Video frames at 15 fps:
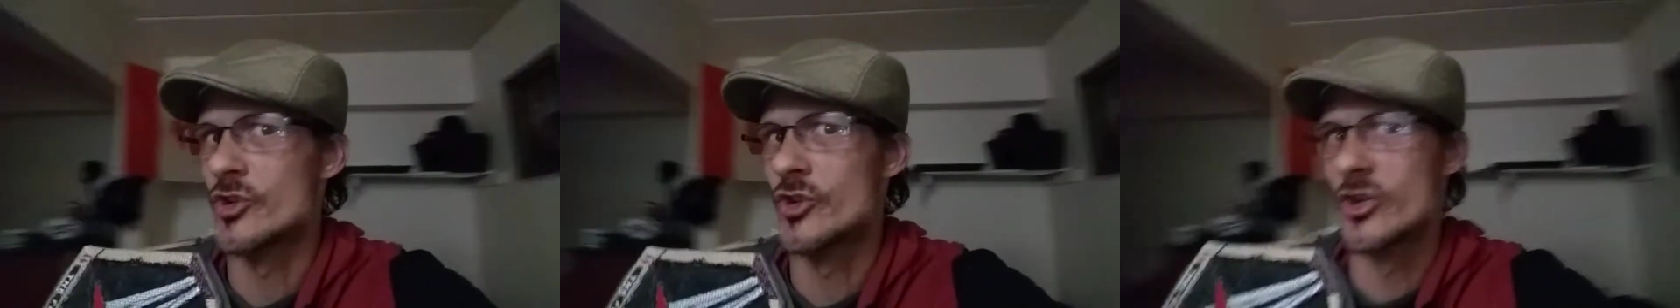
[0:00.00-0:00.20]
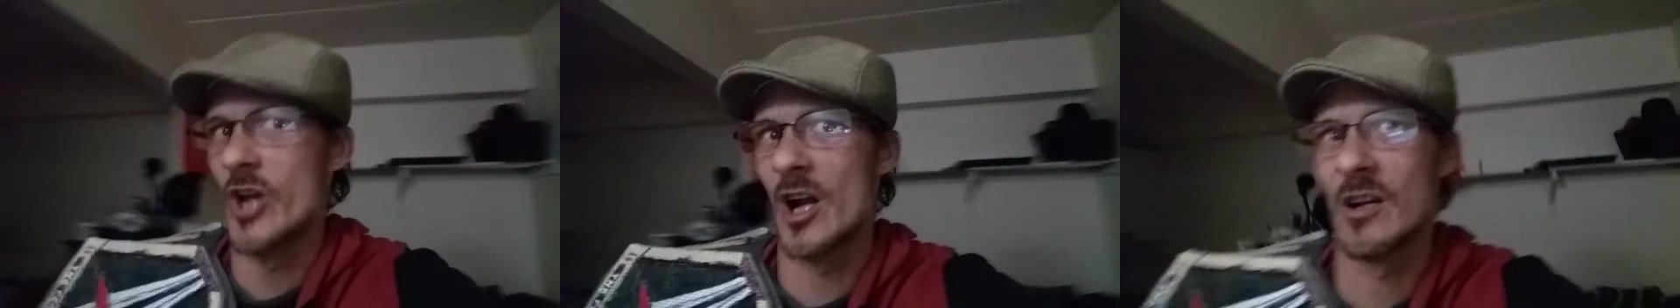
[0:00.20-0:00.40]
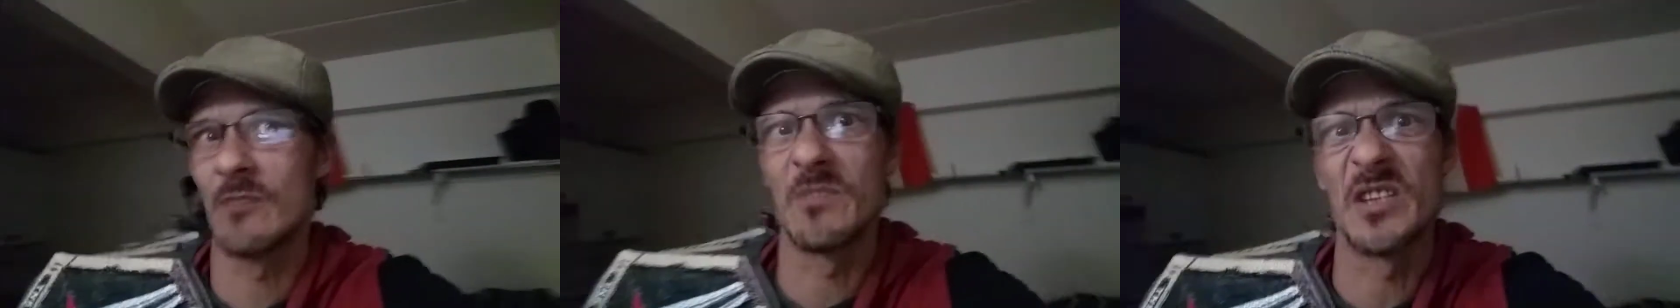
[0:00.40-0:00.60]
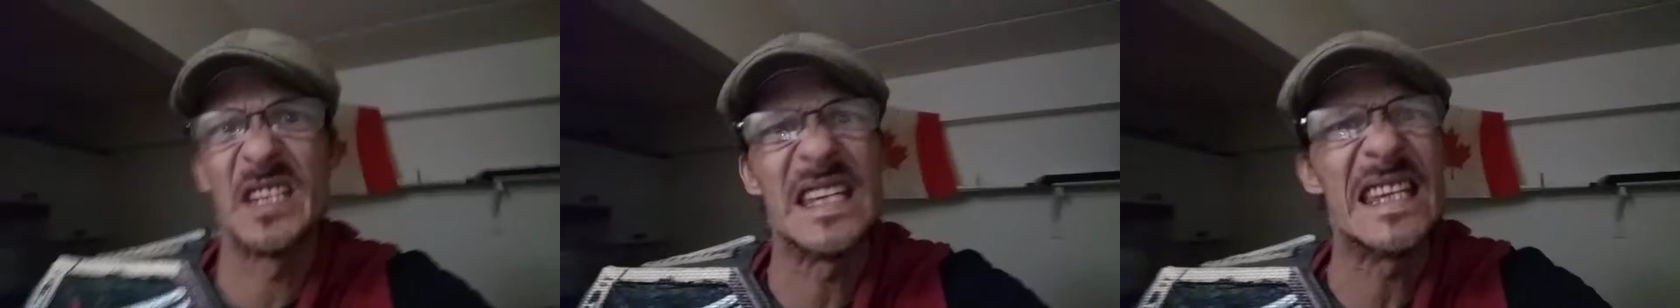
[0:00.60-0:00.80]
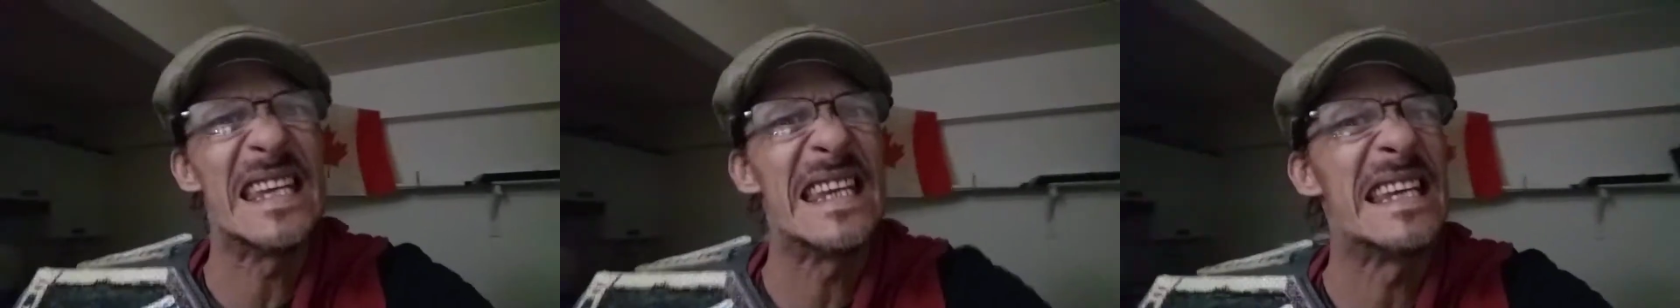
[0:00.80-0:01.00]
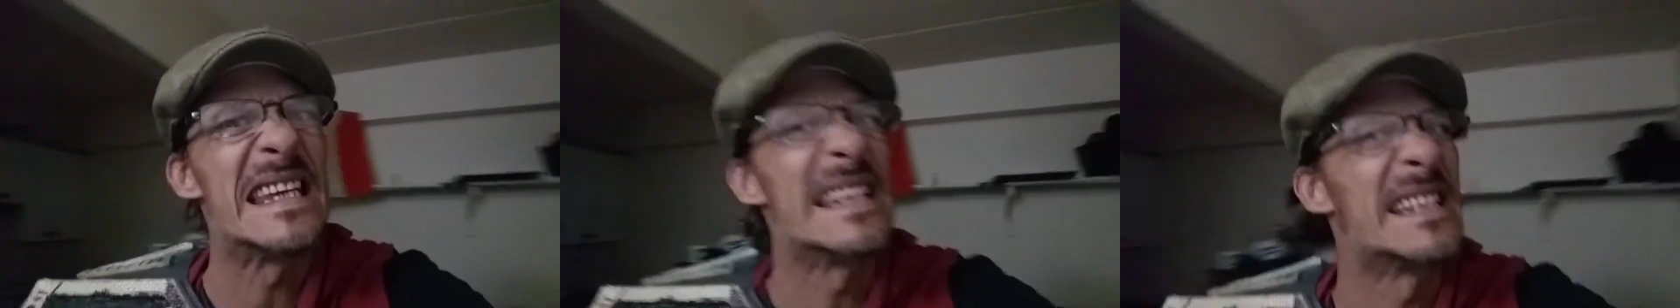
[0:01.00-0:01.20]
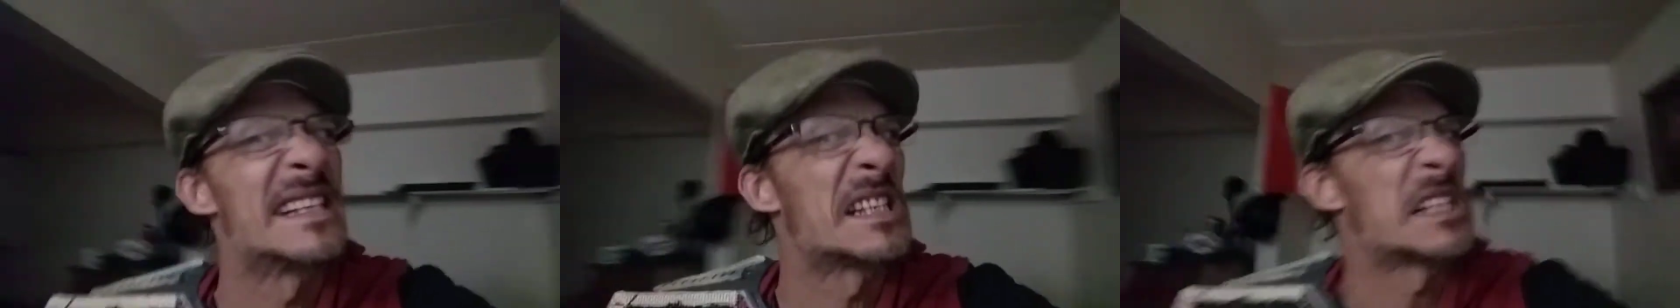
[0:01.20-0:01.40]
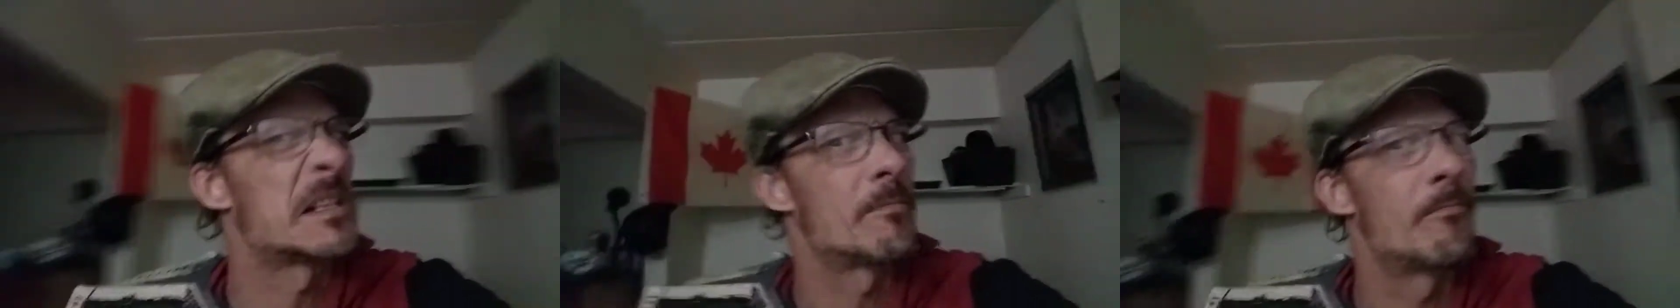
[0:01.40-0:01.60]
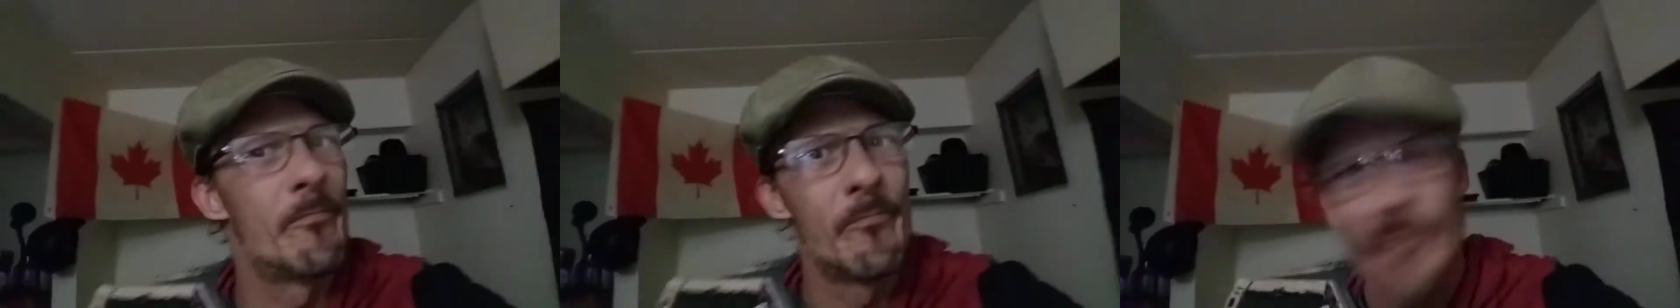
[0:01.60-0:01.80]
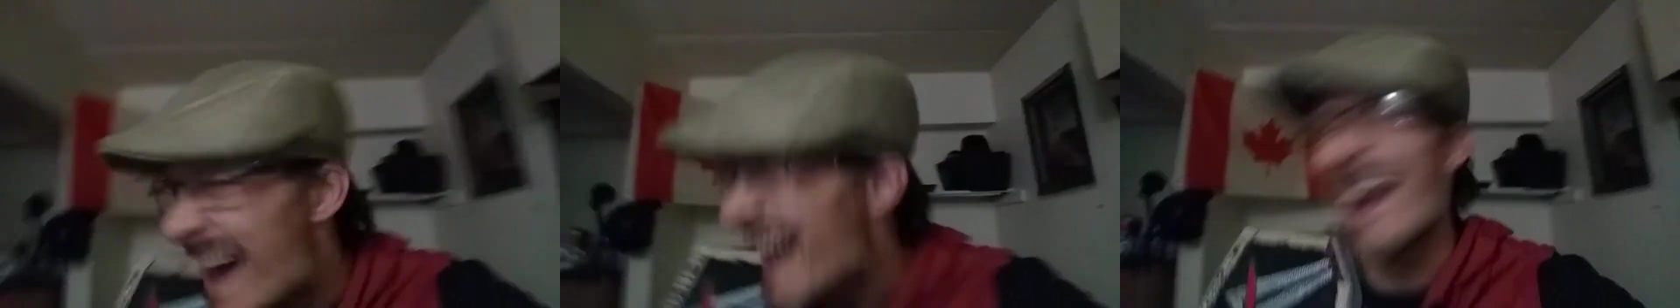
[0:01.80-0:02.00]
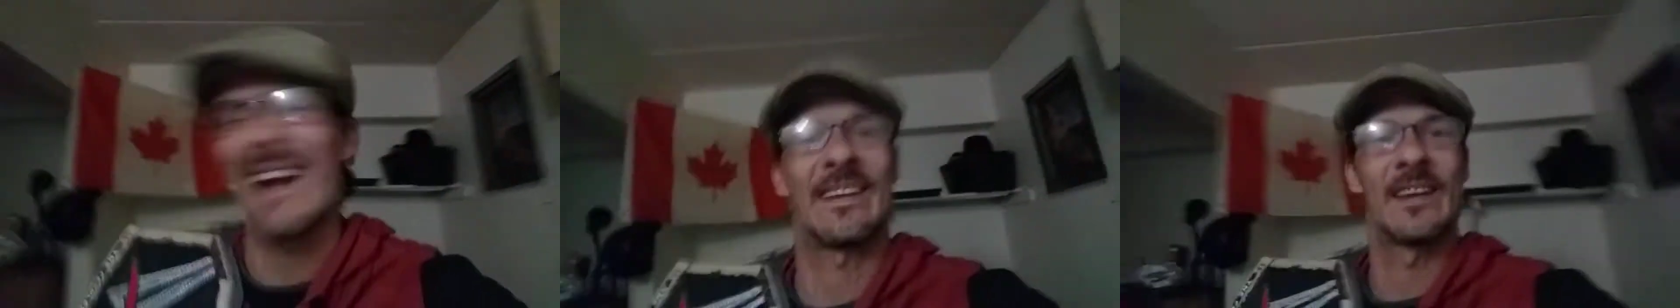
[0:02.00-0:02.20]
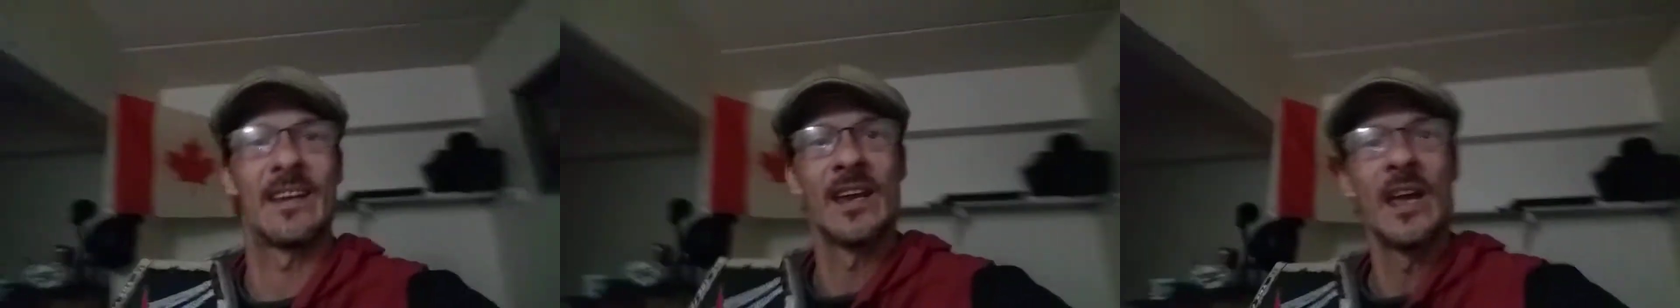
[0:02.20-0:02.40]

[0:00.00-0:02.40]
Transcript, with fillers: gentlemen, he is back.